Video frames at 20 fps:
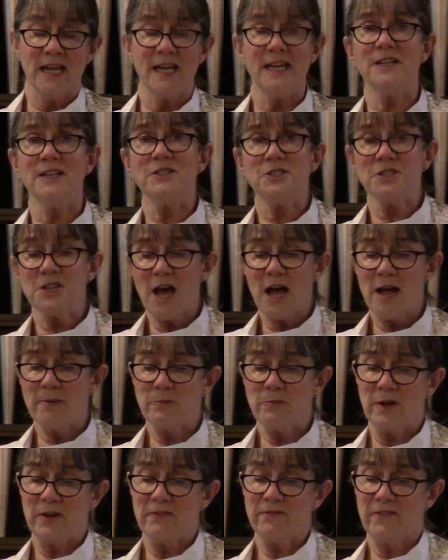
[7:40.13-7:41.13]
Each
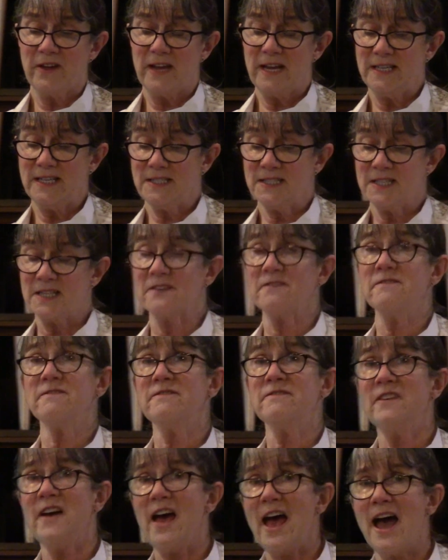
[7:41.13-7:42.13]
time we face
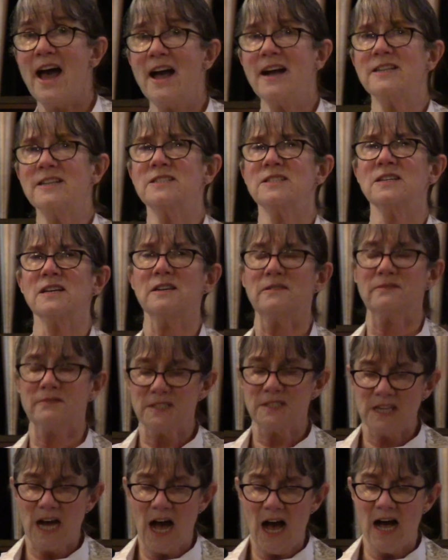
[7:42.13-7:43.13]
the fact of
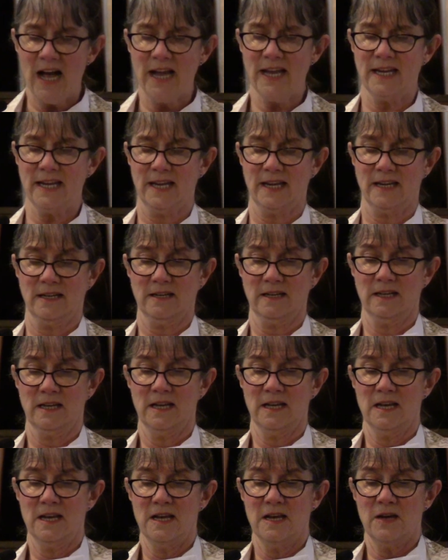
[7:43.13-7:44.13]
dying,
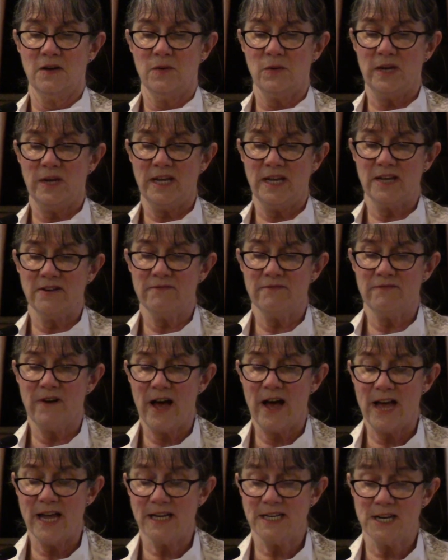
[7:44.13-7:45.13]
we can
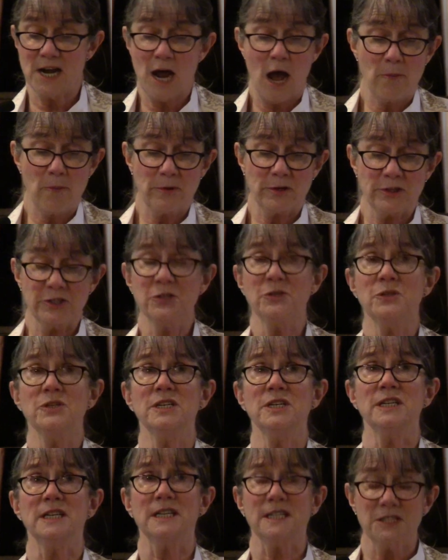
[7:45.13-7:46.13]
find an
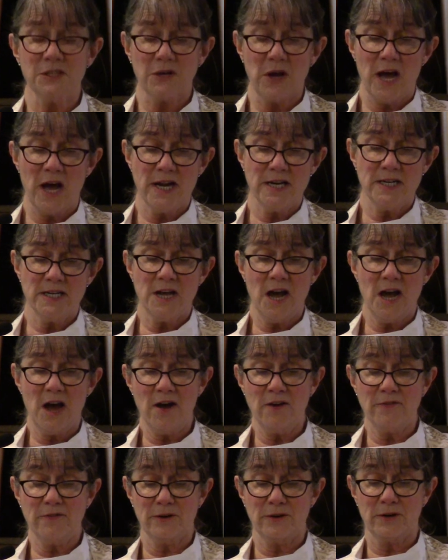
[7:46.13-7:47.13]
opportunity to
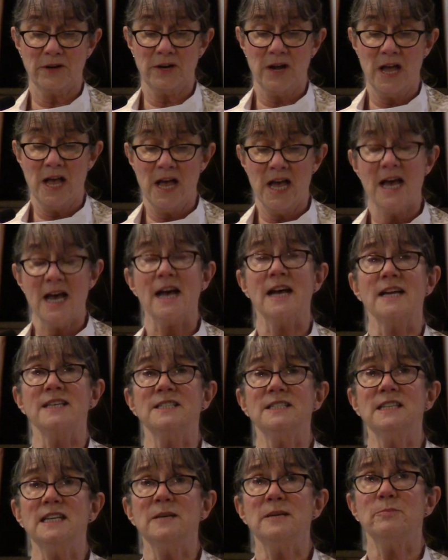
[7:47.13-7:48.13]
uncover
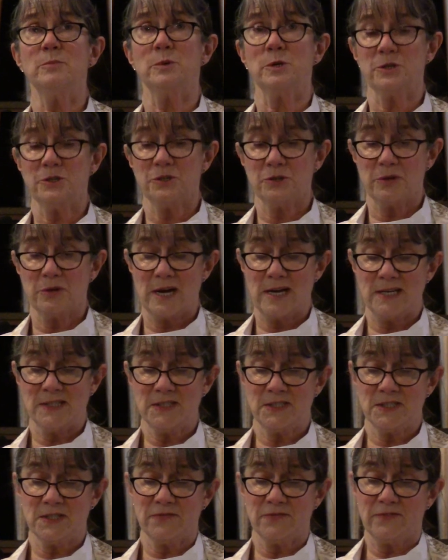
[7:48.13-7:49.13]
a deeper
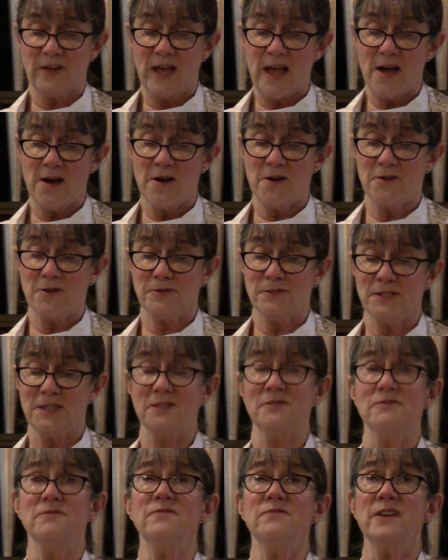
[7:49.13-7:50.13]
trust found
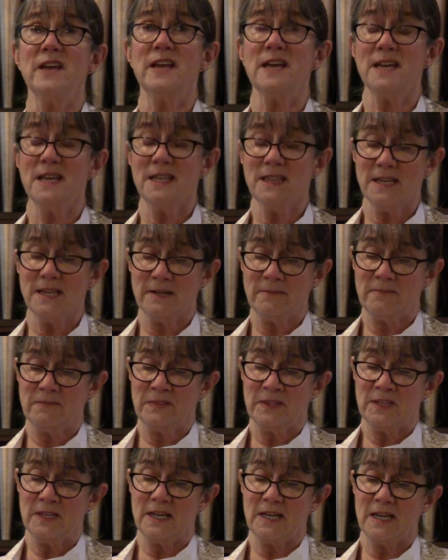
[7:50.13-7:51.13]
in faith
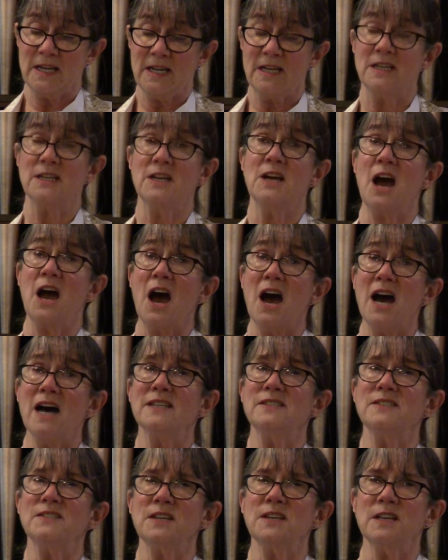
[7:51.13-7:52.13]
in
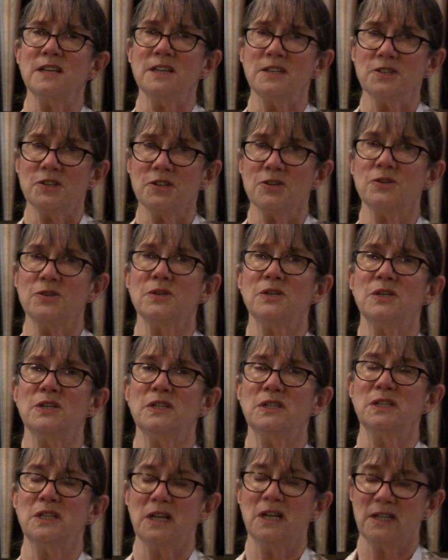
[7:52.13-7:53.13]
God's
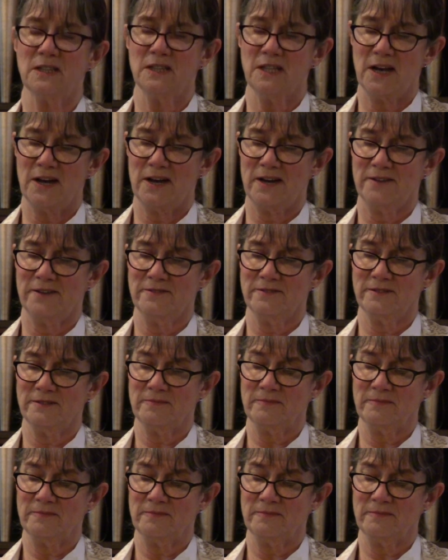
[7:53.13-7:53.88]
eternal love.